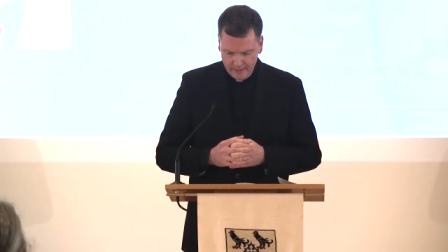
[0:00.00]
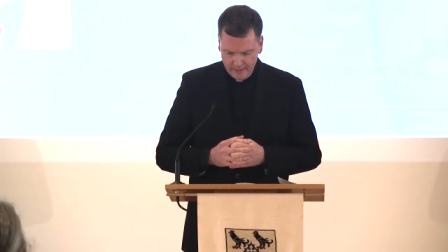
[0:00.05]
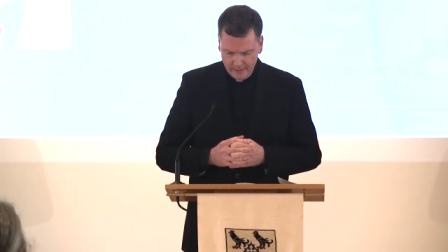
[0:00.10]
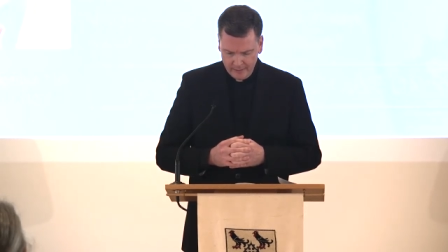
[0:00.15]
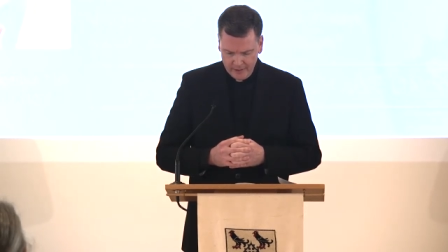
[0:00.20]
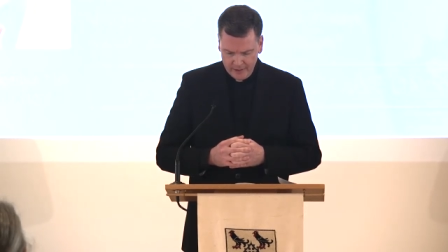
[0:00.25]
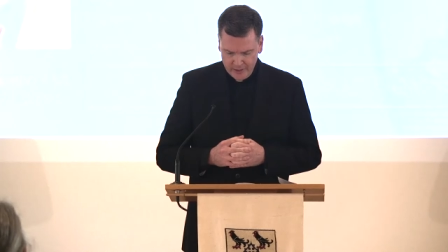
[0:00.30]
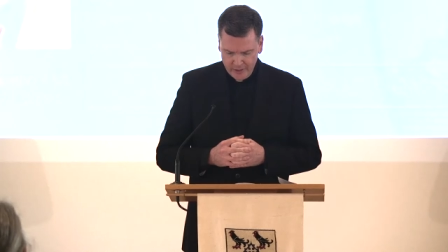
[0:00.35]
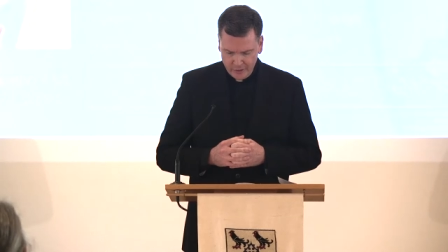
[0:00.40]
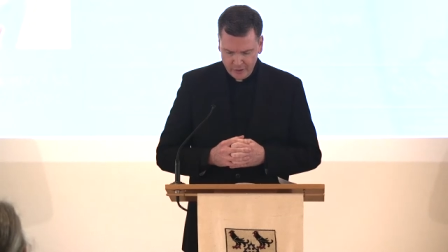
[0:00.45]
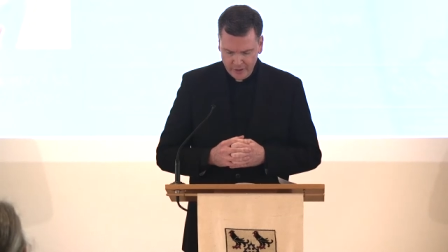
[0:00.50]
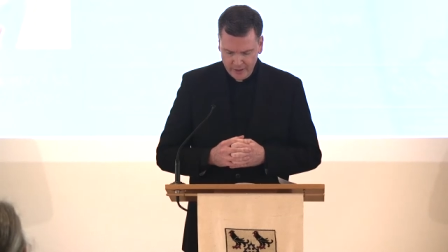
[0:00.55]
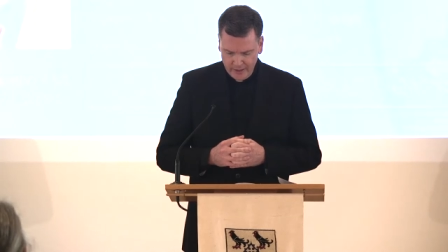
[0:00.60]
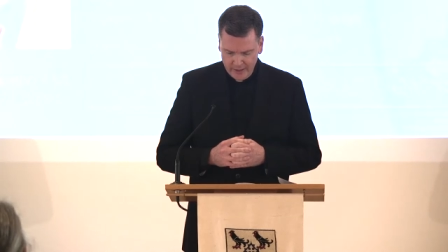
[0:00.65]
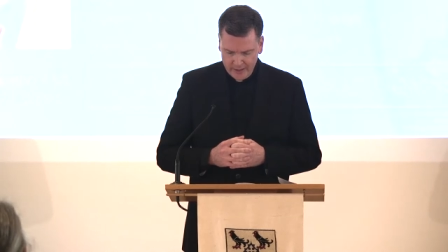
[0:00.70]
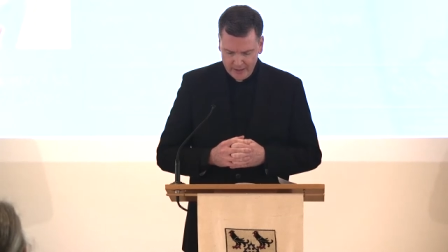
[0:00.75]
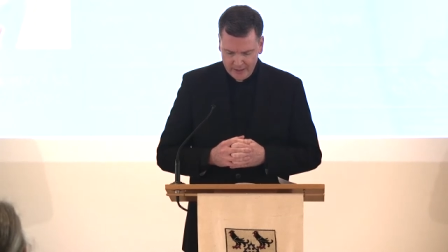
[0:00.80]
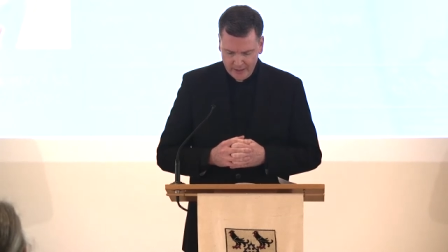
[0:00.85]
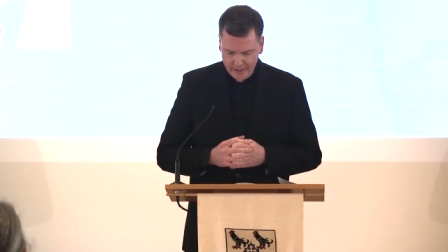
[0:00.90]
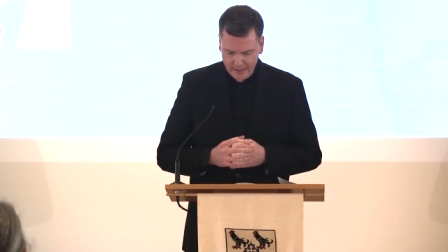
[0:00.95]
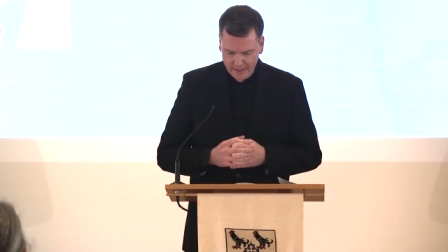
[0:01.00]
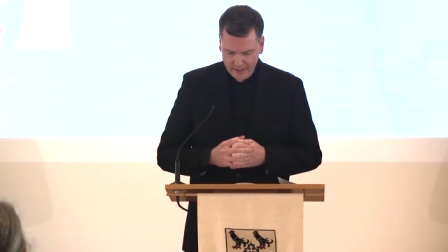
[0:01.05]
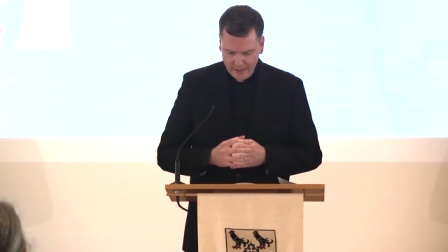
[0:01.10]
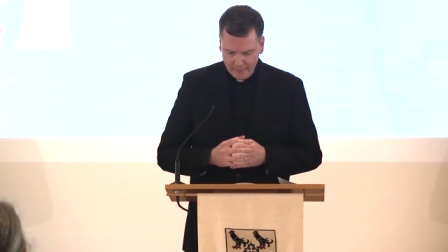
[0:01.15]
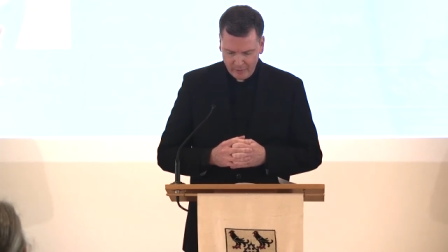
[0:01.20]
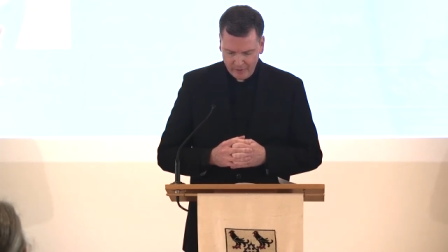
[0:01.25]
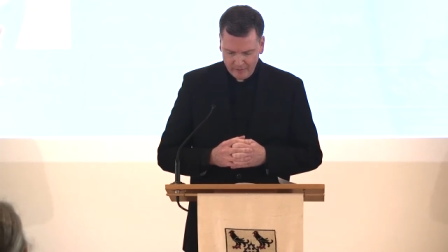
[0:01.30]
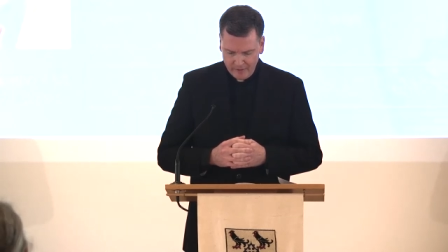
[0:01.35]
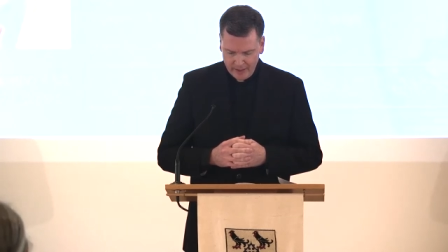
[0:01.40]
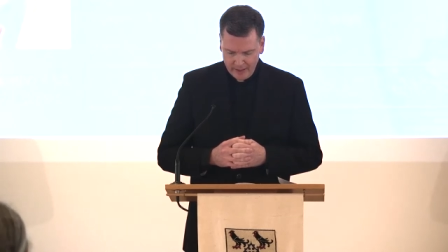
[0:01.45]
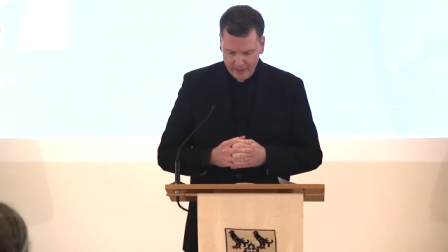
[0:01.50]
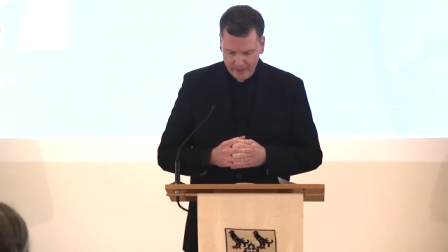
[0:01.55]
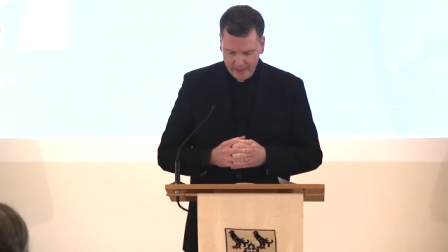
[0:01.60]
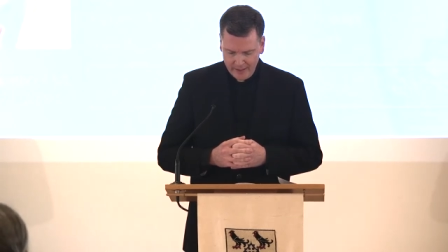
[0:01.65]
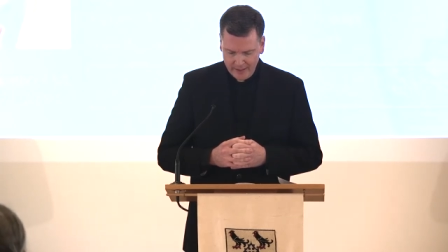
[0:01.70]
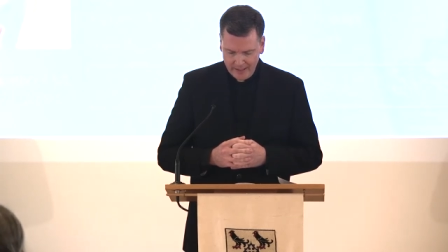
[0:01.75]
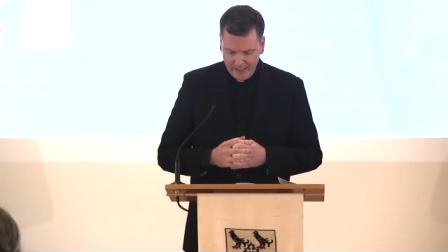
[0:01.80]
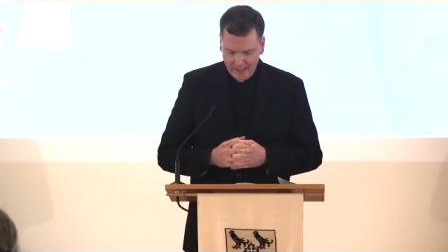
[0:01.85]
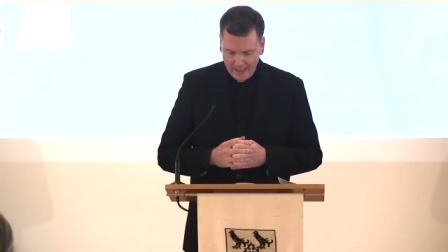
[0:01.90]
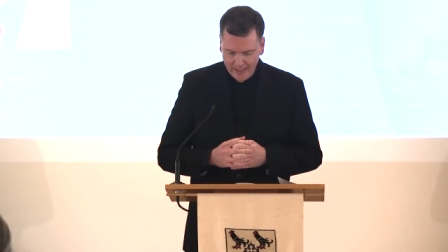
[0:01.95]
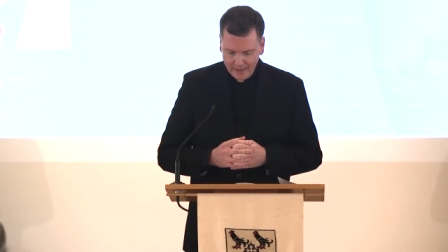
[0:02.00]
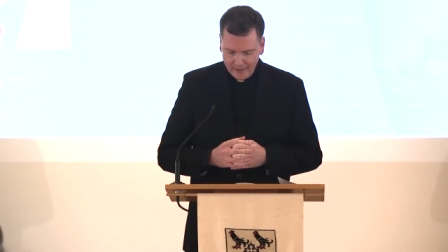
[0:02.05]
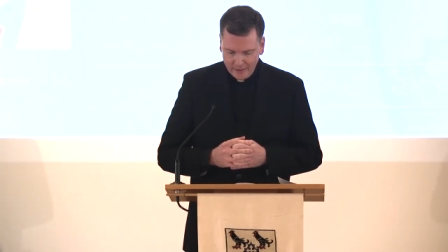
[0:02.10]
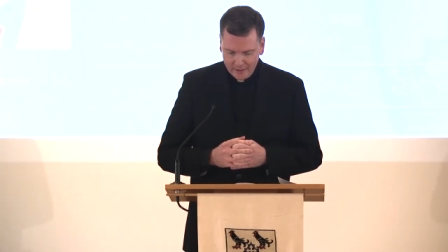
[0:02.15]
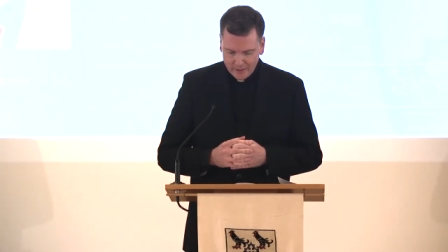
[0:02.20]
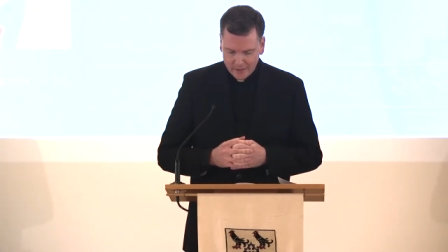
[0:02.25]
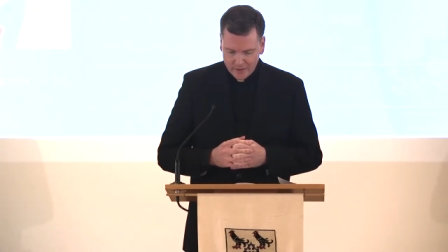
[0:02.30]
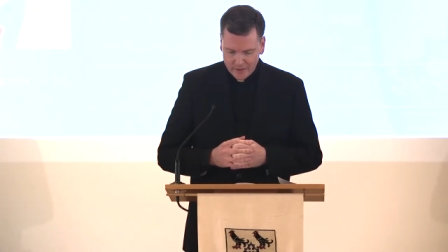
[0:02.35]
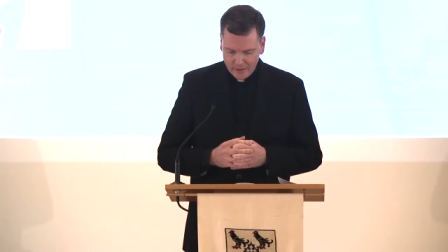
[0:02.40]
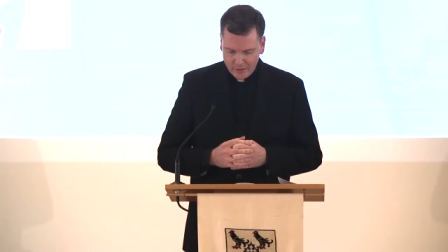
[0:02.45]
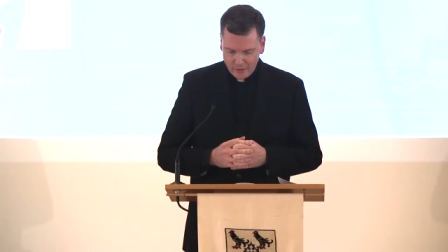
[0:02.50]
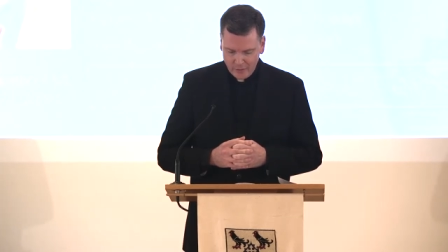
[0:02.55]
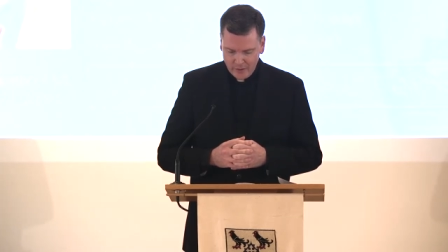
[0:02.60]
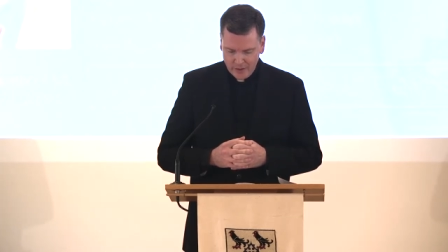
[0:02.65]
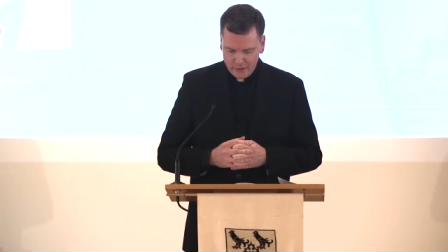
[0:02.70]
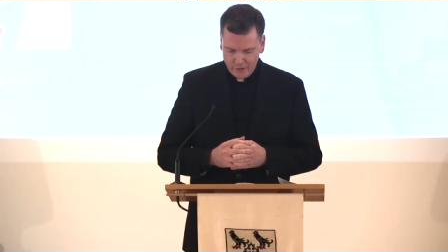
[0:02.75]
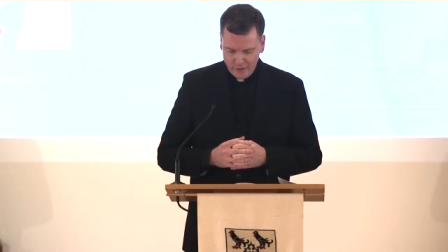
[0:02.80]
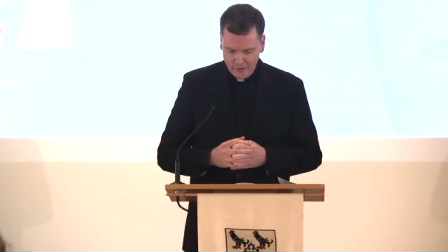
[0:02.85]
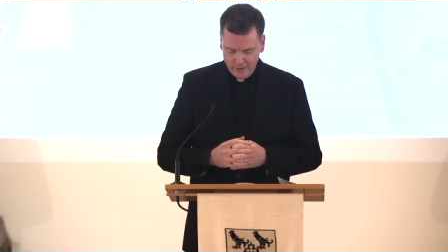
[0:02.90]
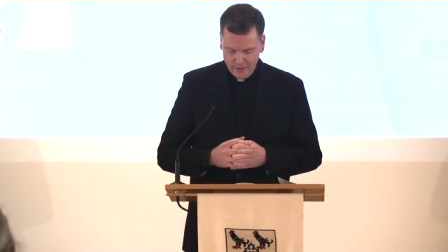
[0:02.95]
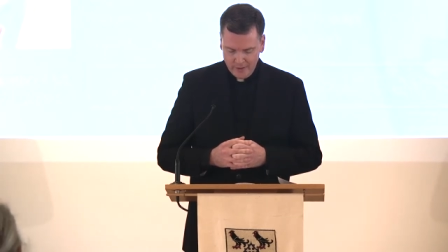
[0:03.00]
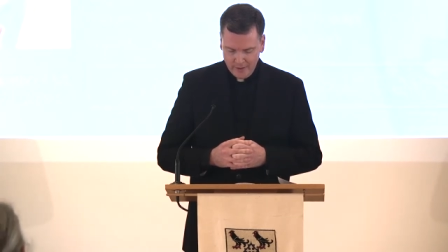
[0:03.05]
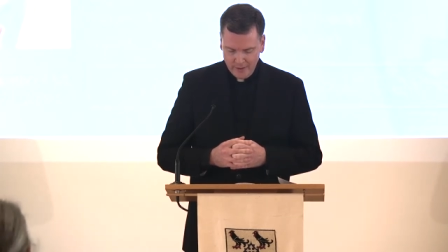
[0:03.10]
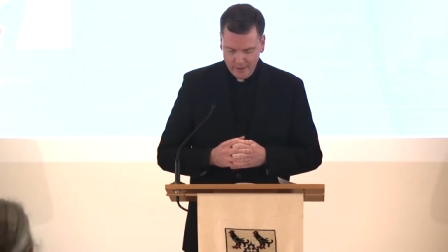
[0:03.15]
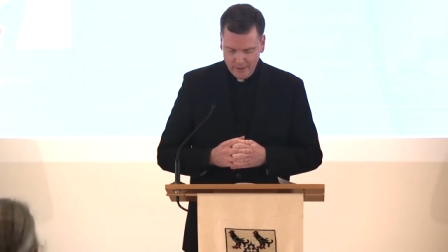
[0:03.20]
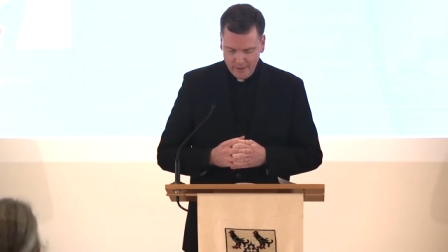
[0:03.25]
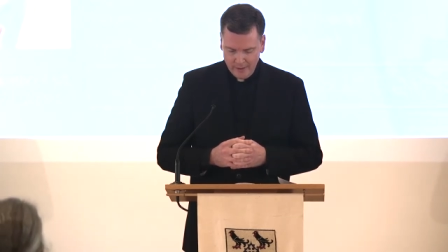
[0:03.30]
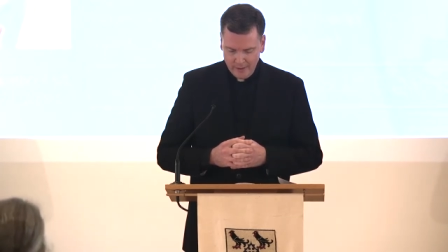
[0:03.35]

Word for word: a position, he said, that provided the ideal situation